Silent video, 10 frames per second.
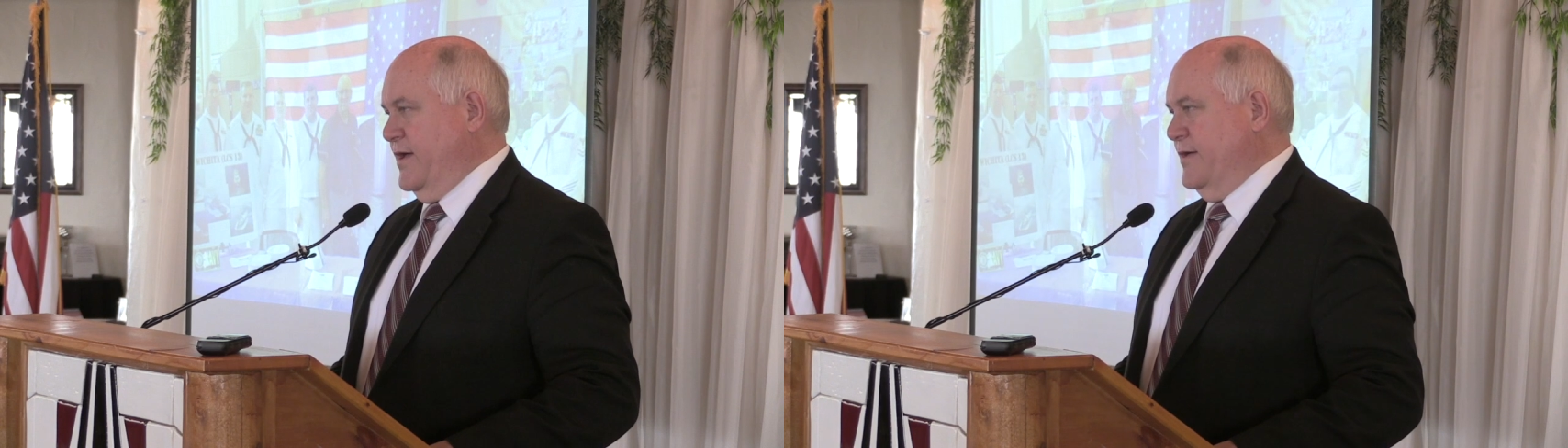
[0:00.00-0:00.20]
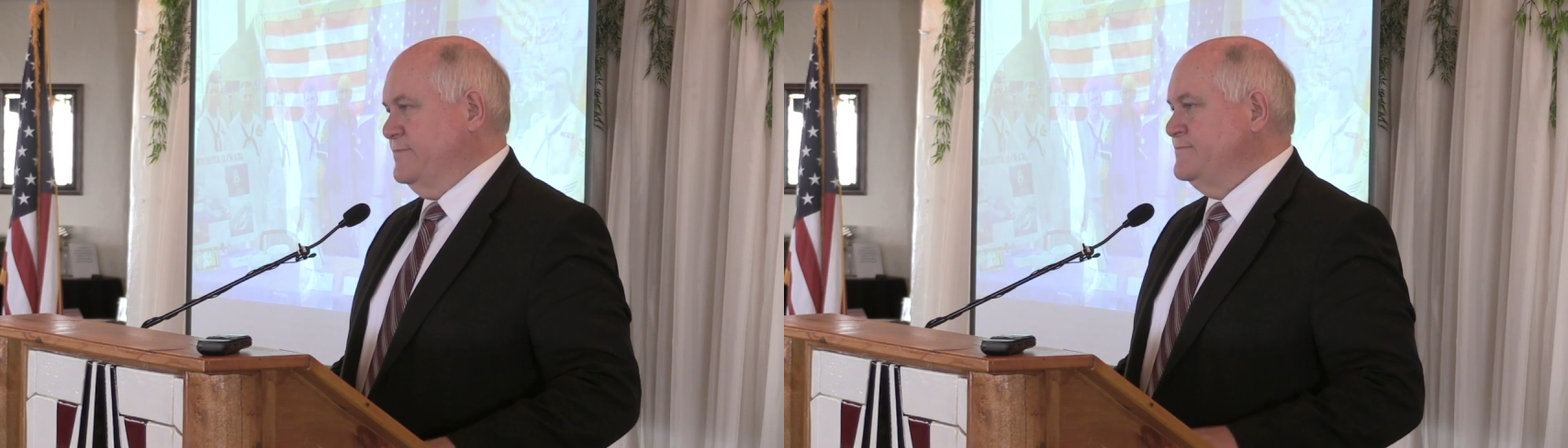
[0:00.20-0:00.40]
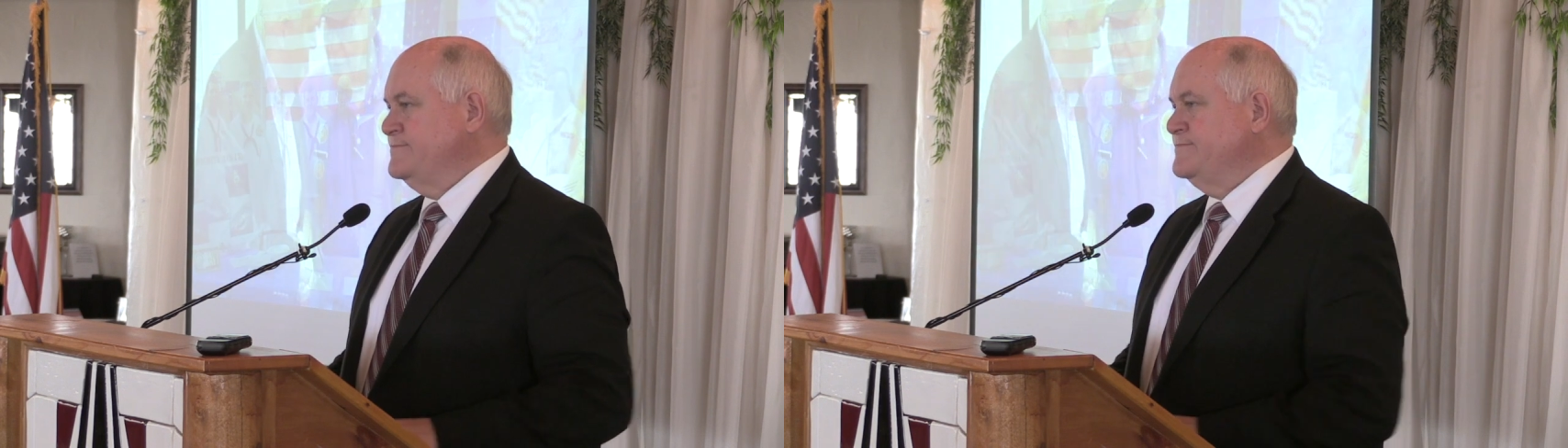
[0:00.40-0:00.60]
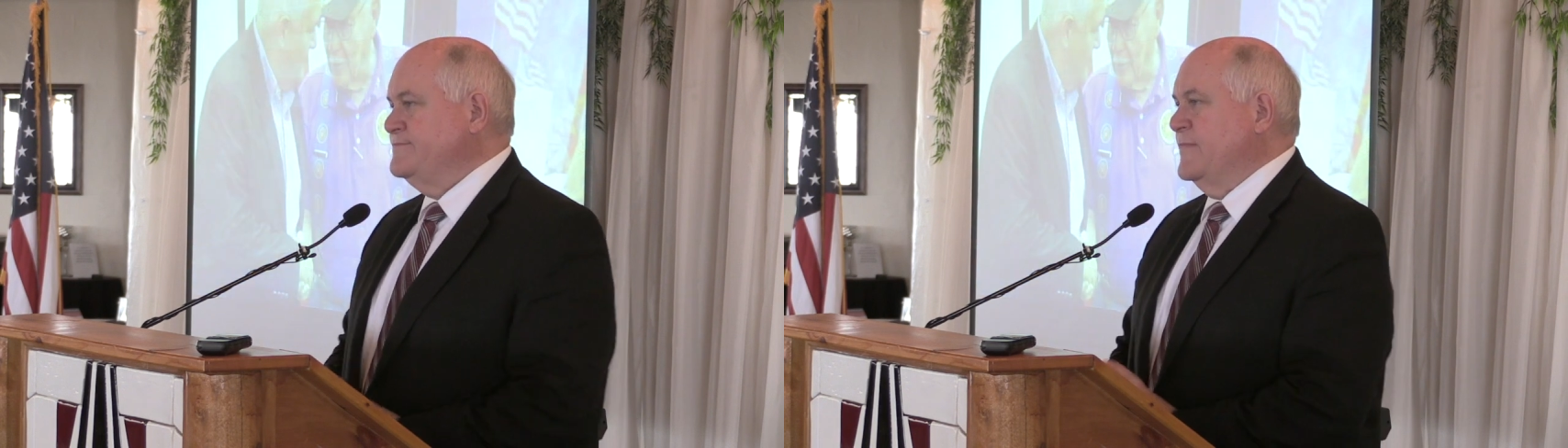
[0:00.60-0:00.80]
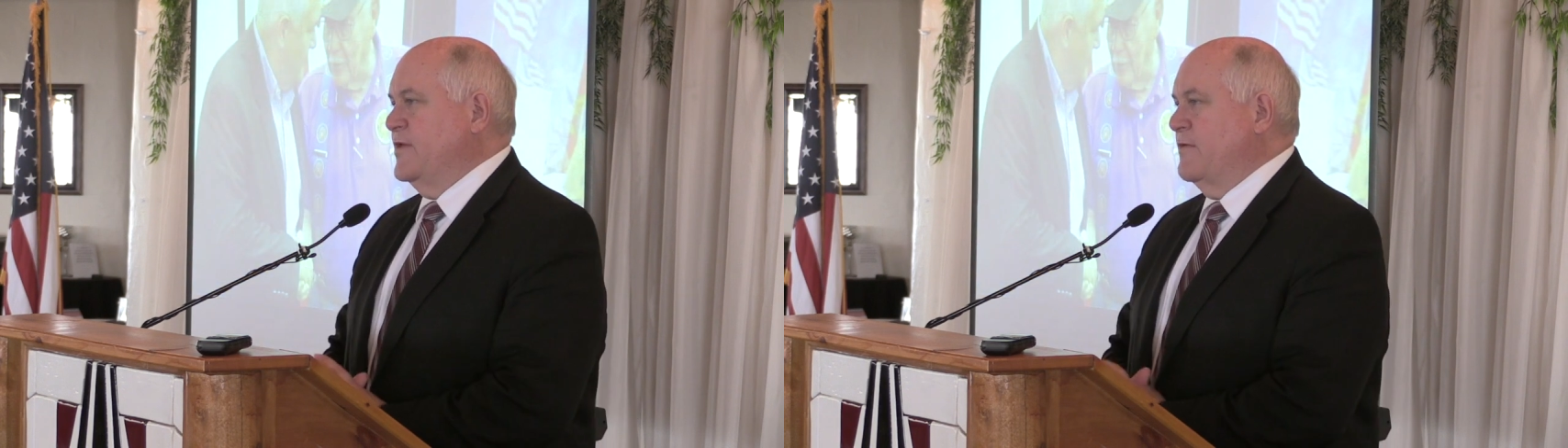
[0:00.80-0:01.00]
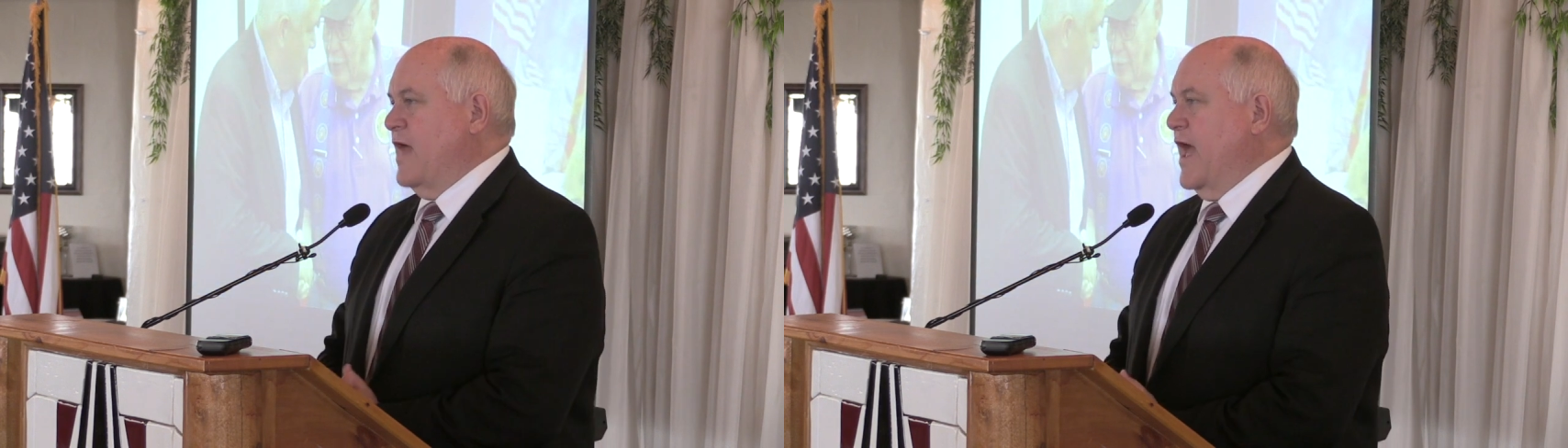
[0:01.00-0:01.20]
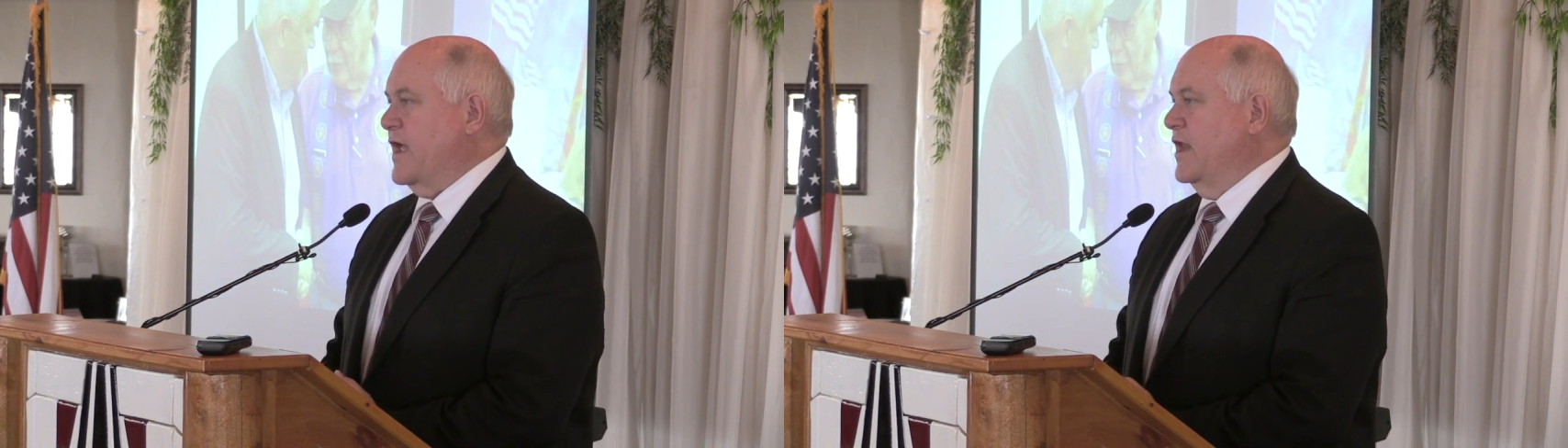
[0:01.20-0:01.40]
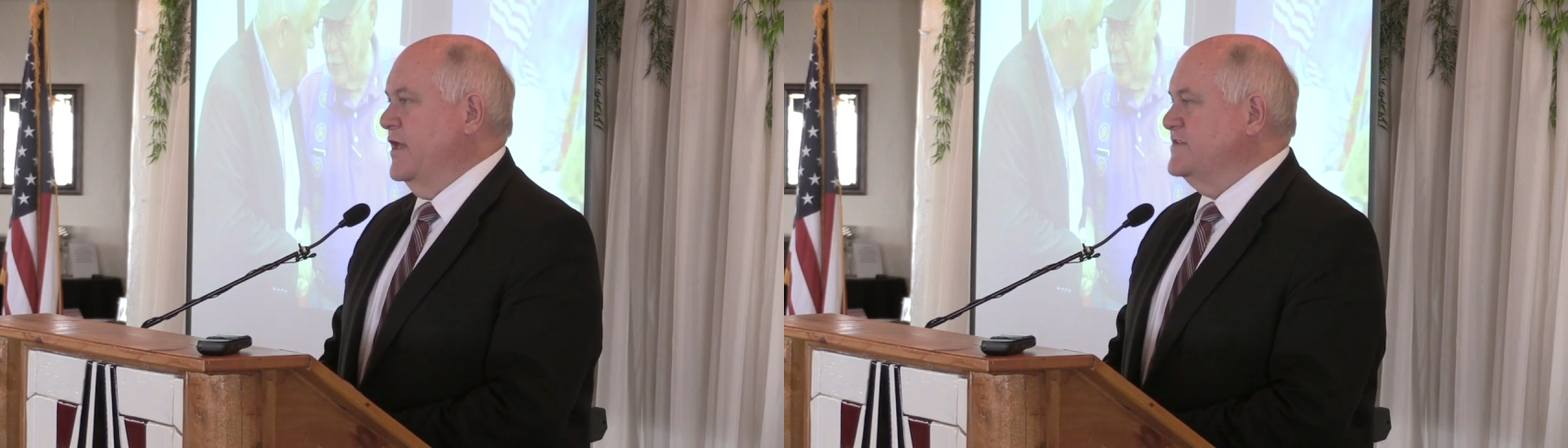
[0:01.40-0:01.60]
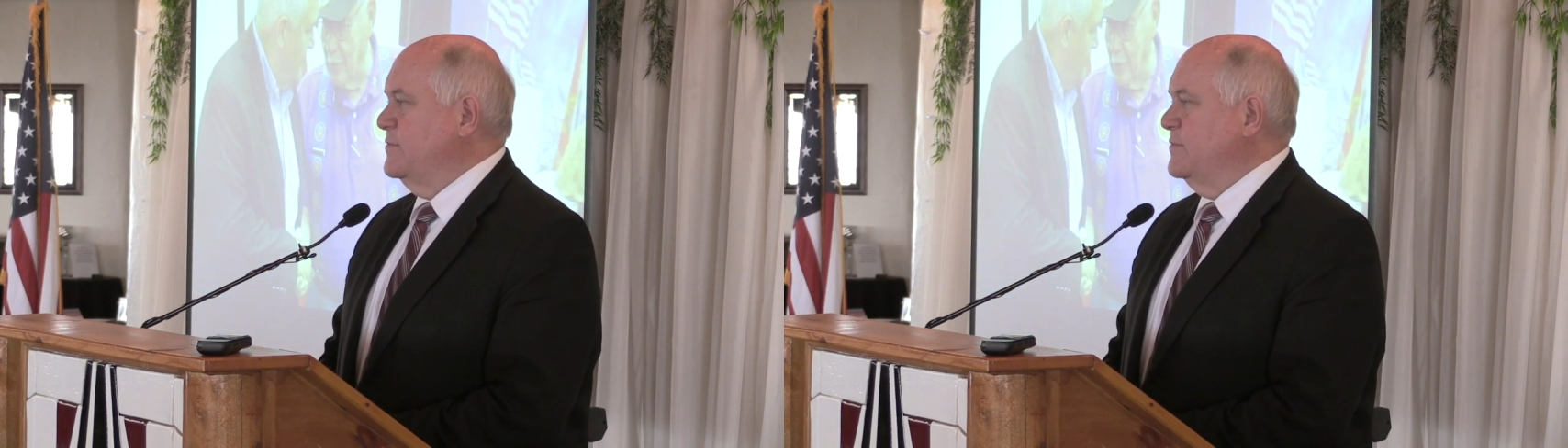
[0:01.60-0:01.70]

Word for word: Uh, you know the accolades